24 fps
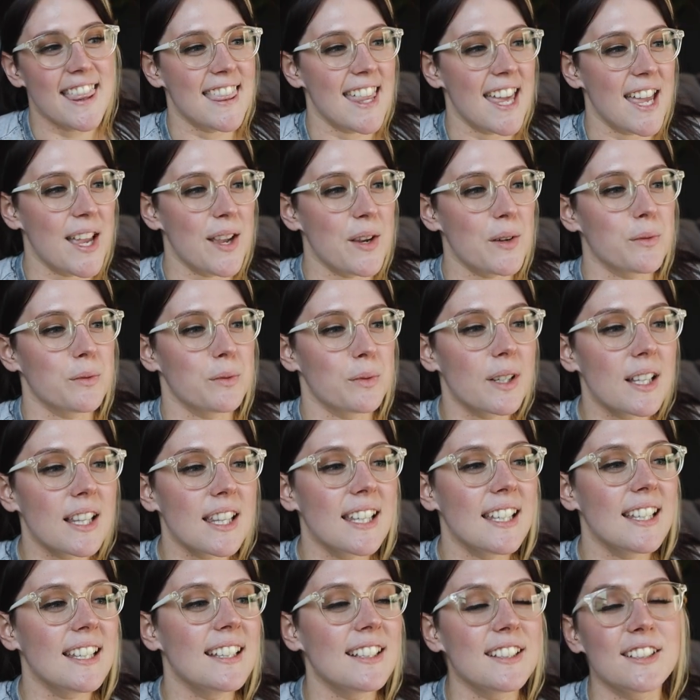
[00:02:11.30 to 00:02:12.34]
They
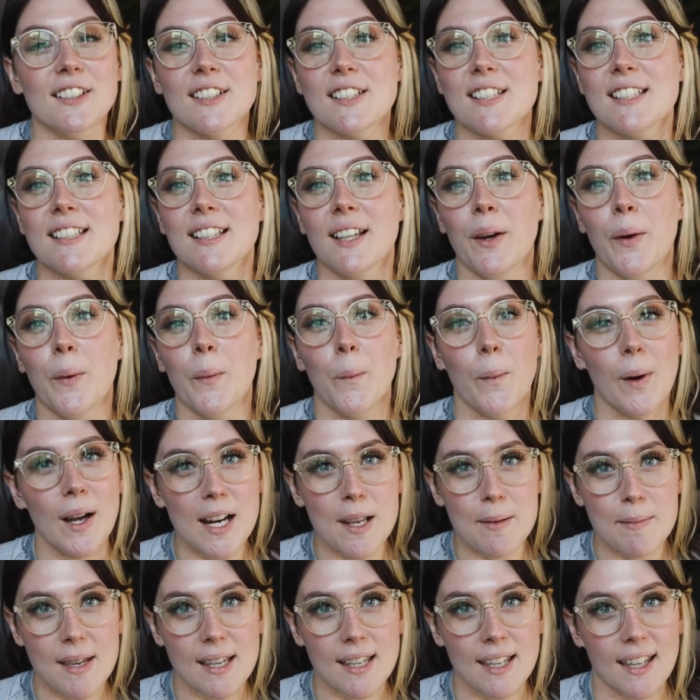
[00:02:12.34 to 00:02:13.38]
really just
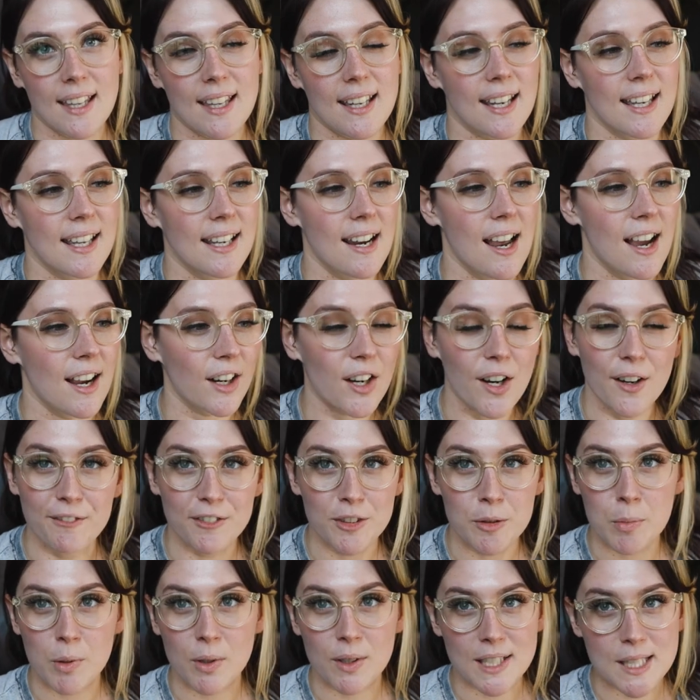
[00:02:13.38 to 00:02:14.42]
want to make it an
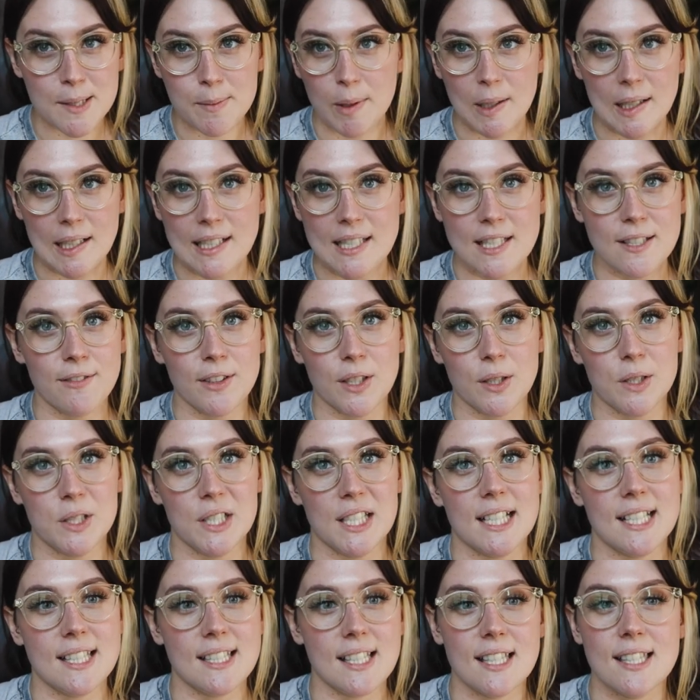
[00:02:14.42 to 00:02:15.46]
uncomfortable experience for you
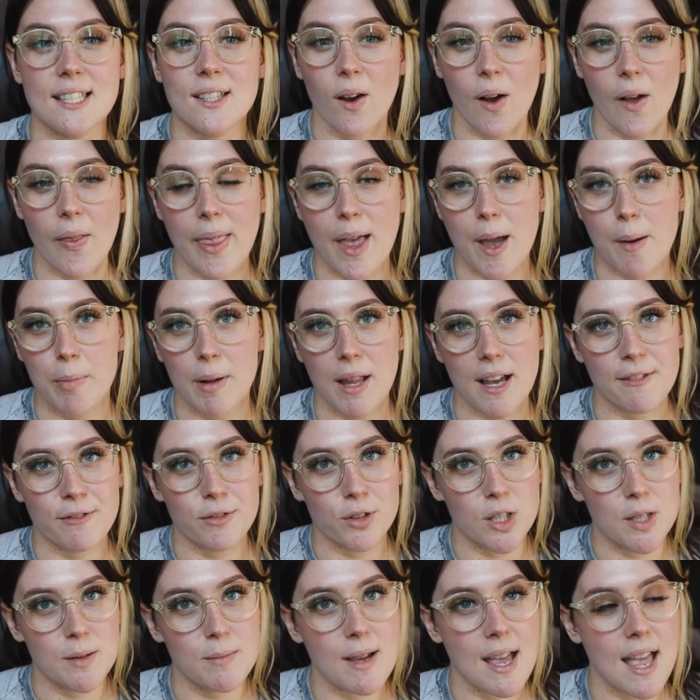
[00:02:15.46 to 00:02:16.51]
to exist on that
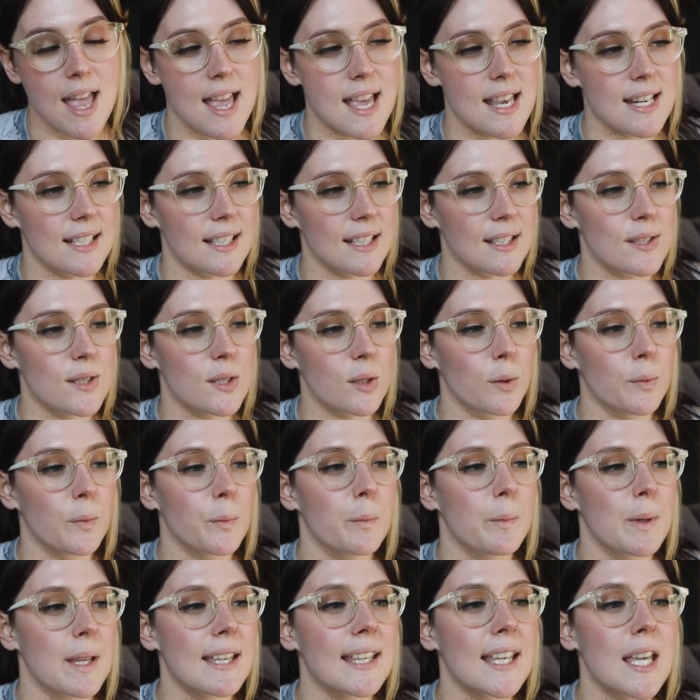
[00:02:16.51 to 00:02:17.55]
platform and so
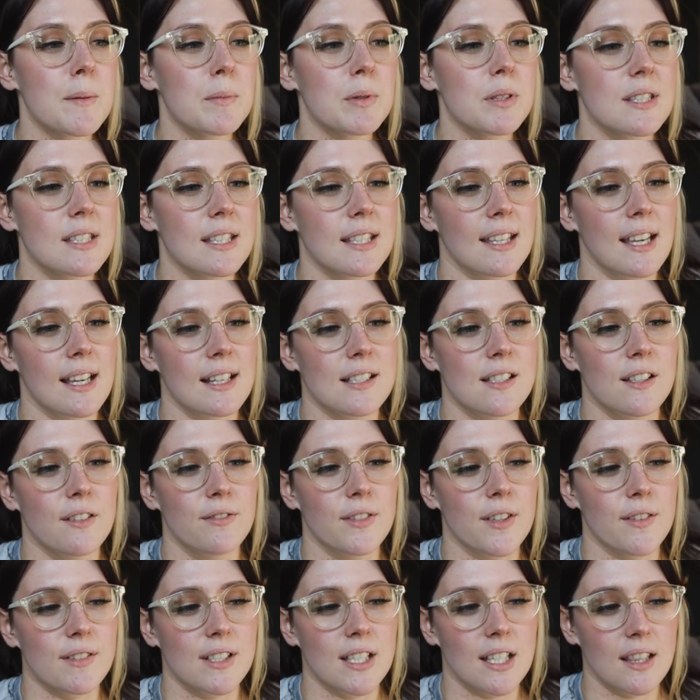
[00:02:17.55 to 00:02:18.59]
being able to get to
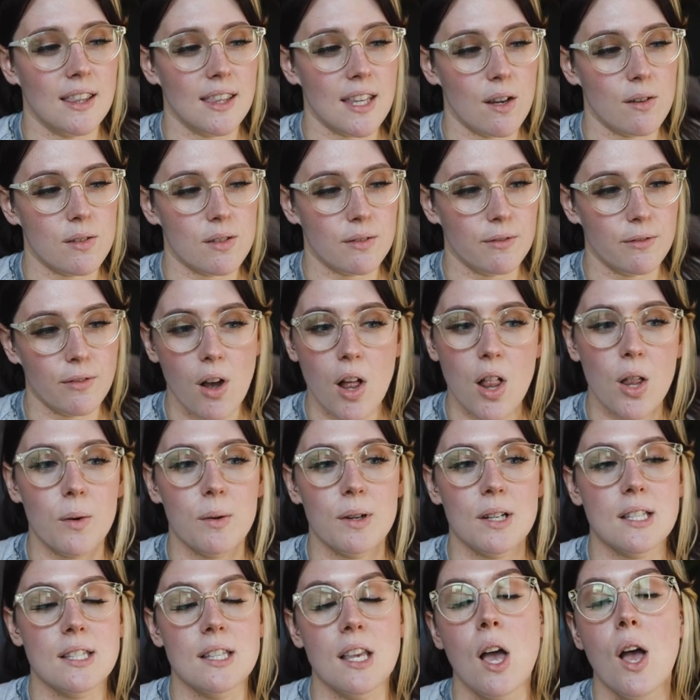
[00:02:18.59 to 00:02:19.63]
15,000
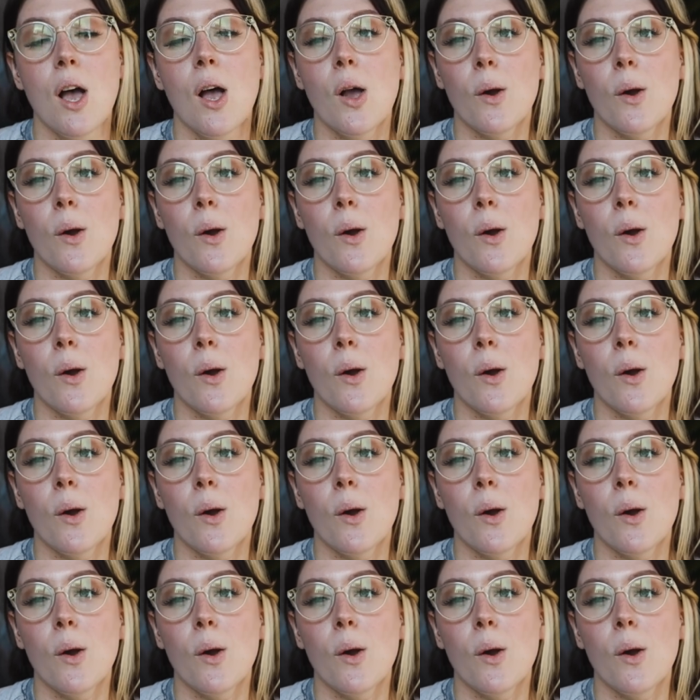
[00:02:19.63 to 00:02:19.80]
followers,